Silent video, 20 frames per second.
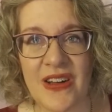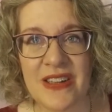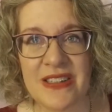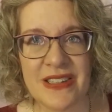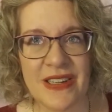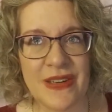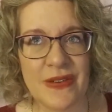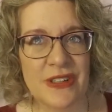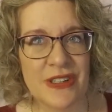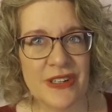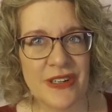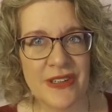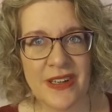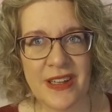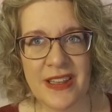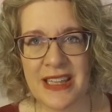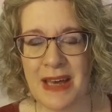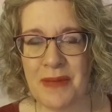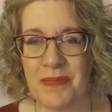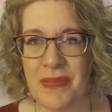Also,
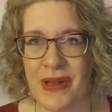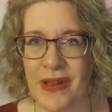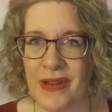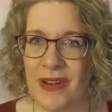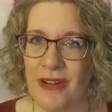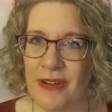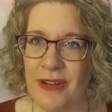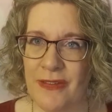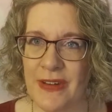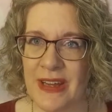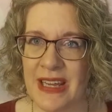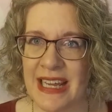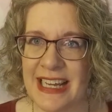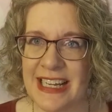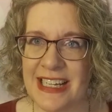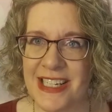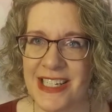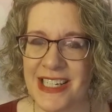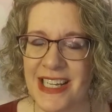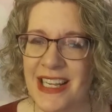turn on that bell
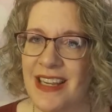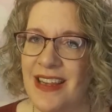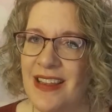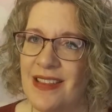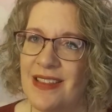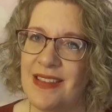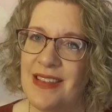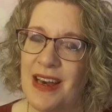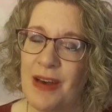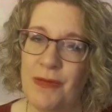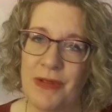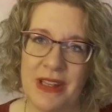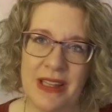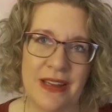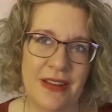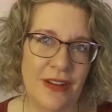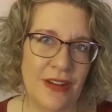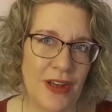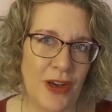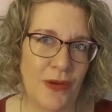notification. That will
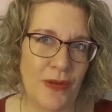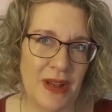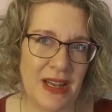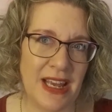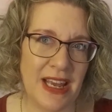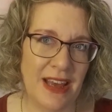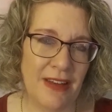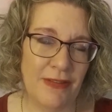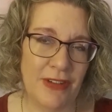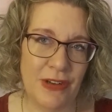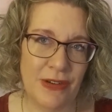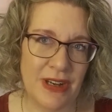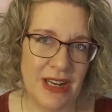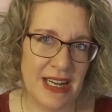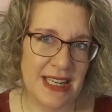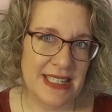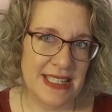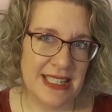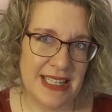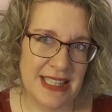let you know when I have new
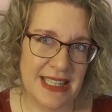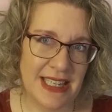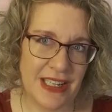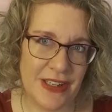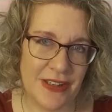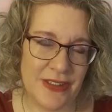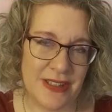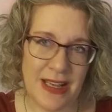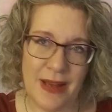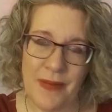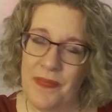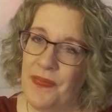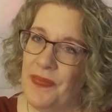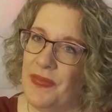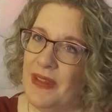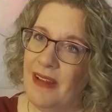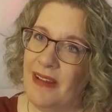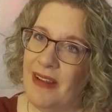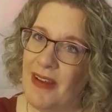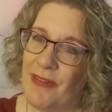content that goes up.
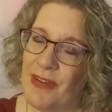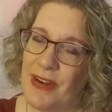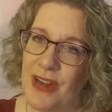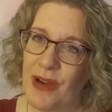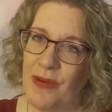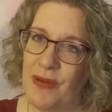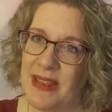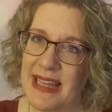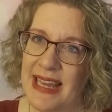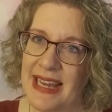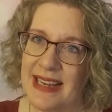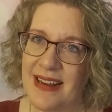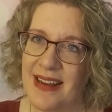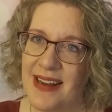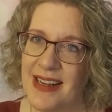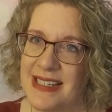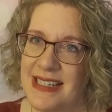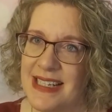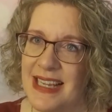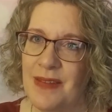You never know when that
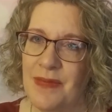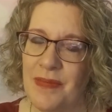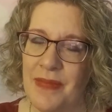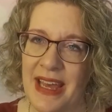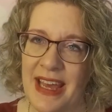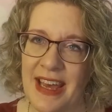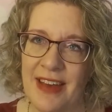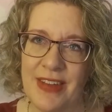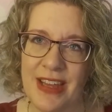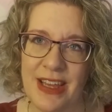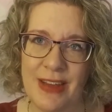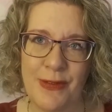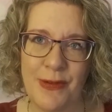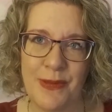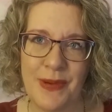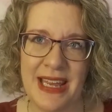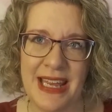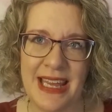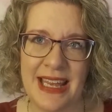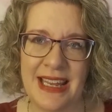content may have a
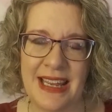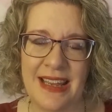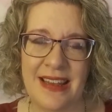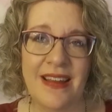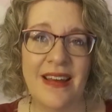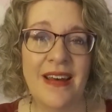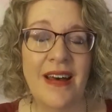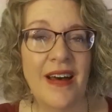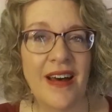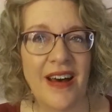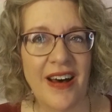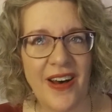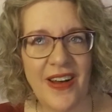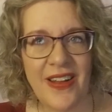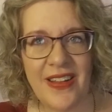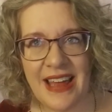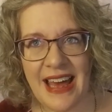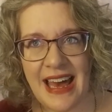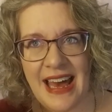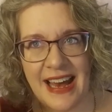giveaway in it.
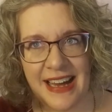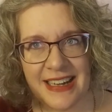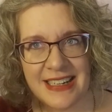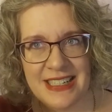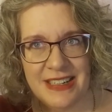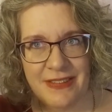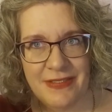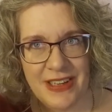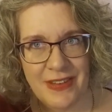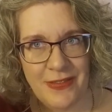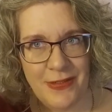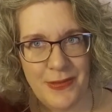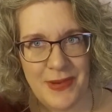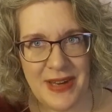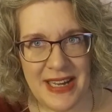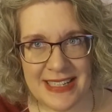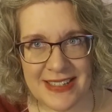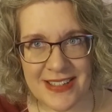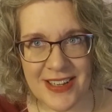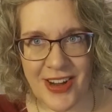All active
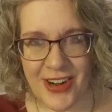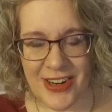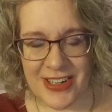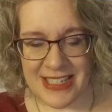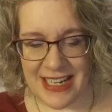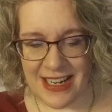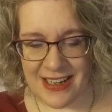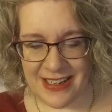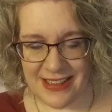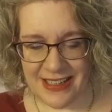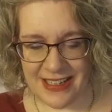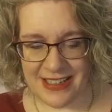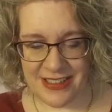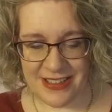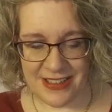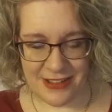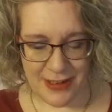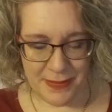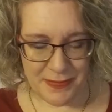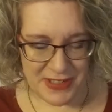giveaways are down in the
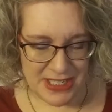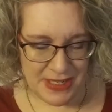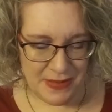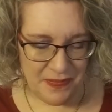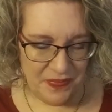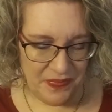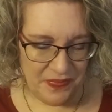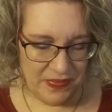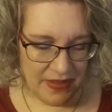description.